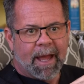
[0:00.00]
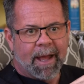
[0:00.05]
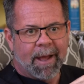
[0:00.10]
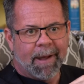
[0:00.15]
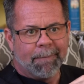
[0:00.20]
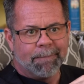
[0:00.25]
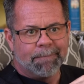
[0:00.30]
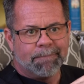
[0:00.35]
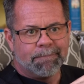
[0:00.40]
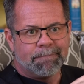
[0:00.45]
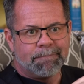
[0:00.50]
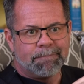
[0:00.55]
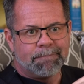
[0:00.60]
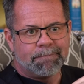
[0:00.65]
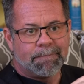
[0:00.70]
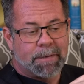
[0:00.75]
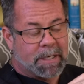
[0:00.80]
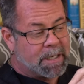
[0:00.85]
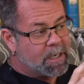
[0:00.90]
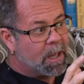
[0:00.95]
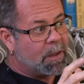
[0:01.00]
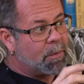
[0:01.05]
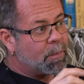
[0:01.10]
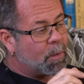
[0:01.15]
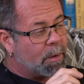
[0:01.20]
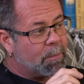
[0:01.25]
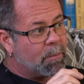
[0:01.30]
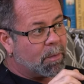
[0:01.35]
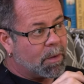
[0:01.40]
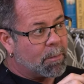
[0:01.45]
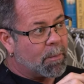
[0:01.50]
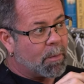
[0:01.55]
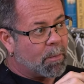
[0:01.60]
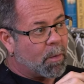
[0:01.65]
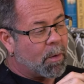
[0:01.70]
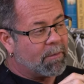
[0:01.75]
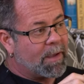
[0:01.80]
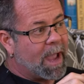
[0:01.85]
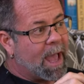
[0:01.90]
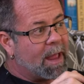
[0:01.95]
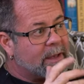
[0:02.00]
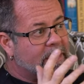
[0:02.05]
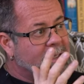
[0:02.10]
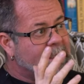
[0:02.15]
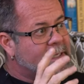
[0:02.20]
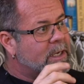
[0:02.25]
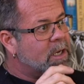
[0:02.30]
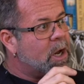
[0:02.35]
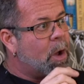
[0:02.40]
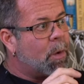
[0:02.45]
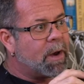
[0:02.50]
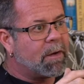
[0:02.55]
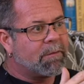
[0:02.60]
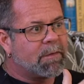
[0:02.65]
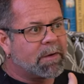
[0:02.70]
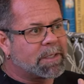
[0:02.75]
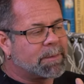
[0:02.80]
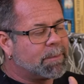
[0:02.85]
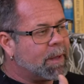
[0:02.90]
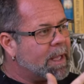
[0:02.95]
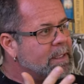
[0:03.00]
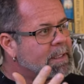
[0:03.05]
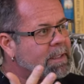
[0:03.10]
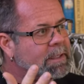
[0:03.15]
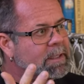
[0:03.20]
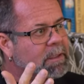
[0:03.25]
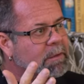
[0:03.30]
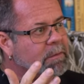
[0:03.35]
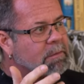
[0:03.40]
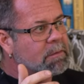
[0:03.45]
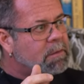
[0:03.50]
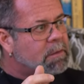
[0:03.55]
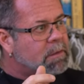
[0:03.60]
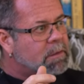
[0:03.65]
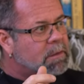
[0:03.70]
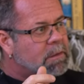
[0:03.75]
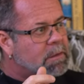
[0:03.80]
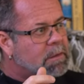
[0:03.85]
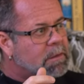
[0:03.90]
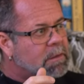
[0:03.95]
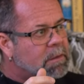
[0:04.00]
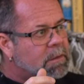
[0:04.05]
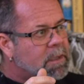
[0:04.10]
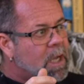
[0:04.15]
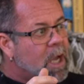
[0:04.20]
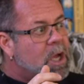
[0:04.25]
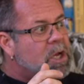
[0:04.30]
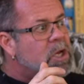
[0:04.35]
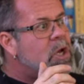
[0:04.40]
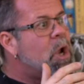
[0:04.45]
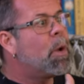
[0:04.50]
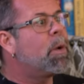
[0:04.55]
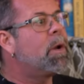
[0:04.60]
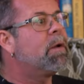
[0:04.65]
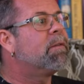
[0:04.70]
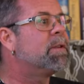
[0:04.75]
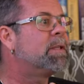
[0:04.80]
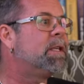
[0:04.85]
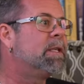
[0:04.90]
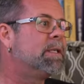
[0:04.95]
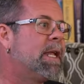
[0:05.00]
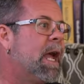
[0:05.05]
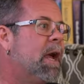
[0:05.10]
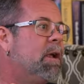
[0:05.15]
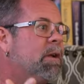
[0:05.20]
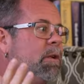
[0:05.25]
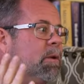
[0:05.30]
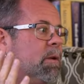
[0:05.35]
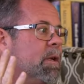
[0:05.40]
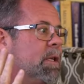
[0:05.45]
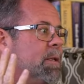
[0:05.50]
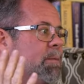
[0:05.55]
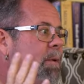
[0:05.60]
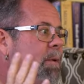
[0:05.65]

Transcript: Um, but another one, a little bit more valid, is that no one ever explains it to you. No one ever sits down to you and